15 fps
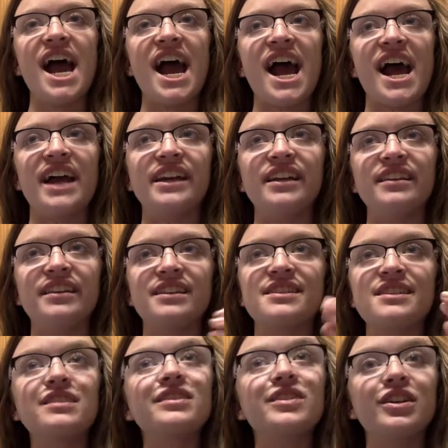And this
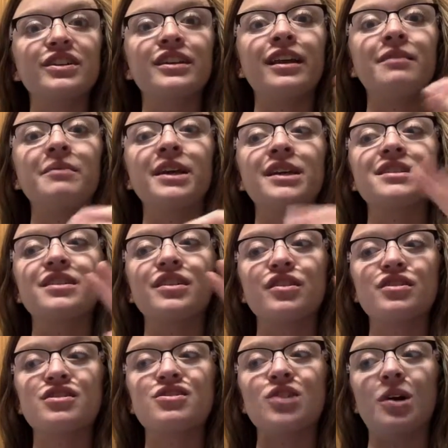is a good thing because there
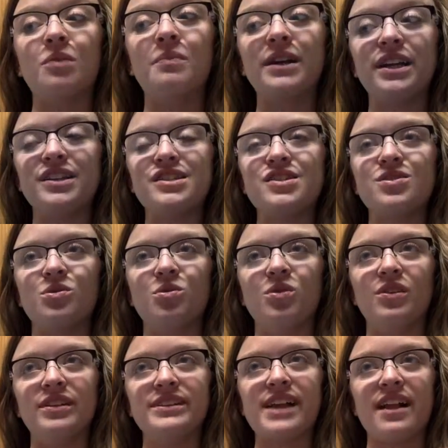are so many
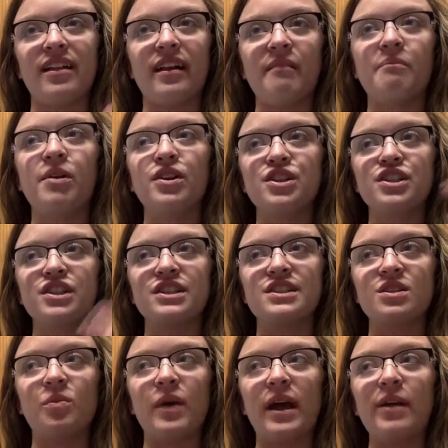schools that push this
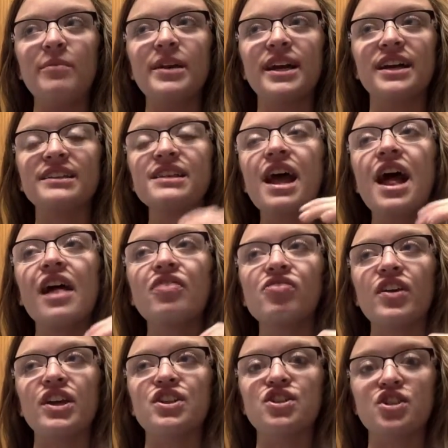away because
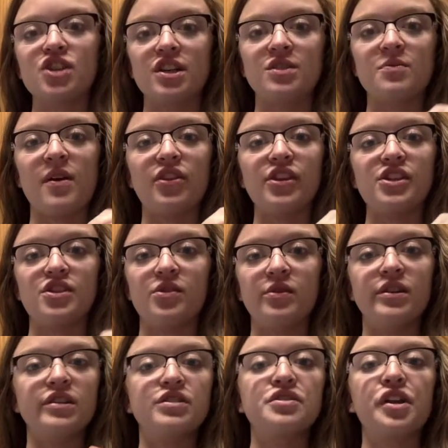they just want the
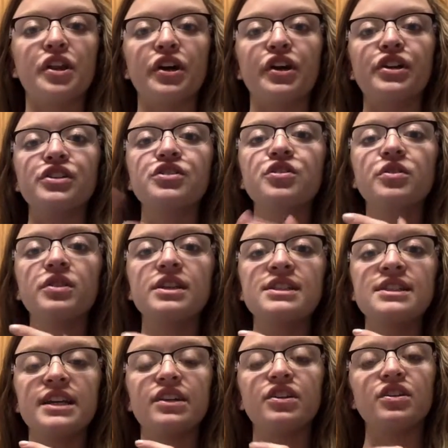students to learn to the
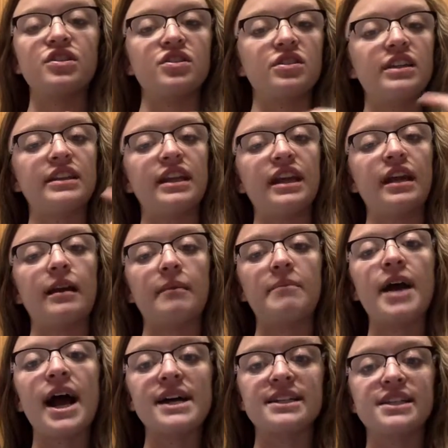standards so that they can
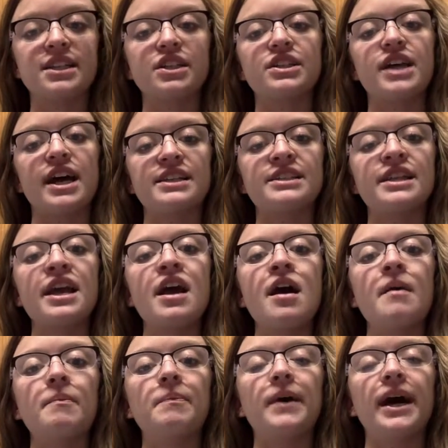pass their tests.
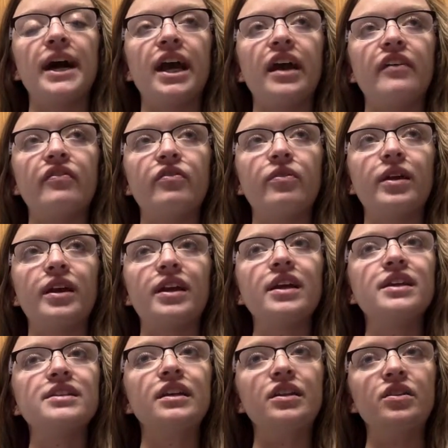But if we
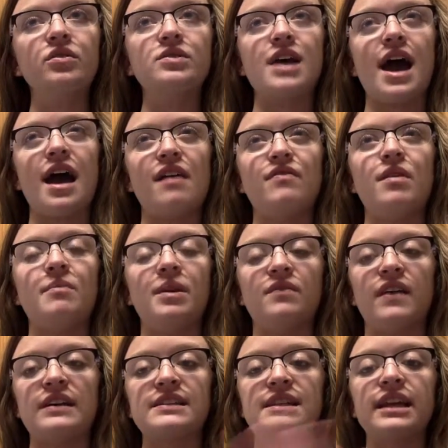continue to have them
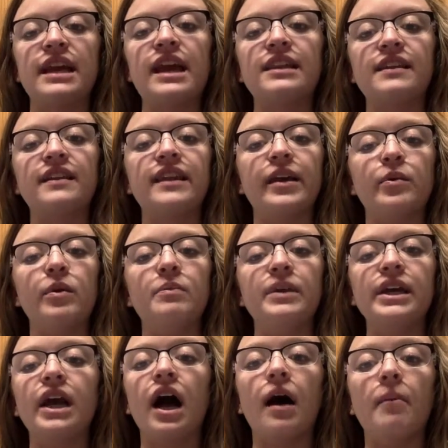investigate, then they will
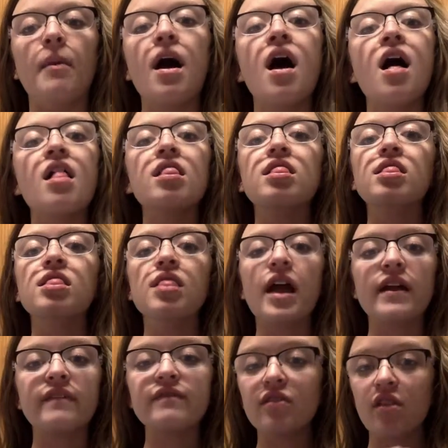become
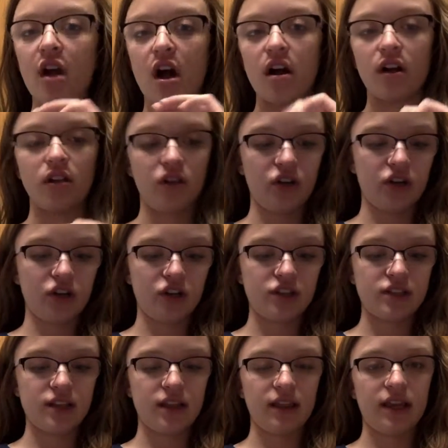lifelong
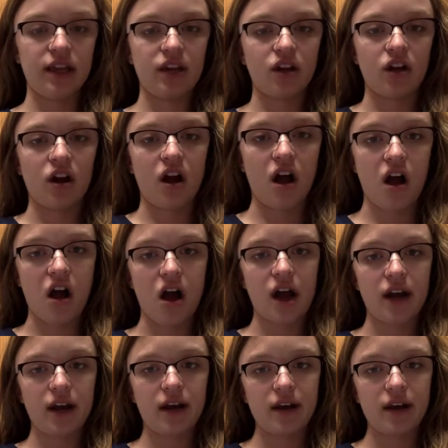learners later on.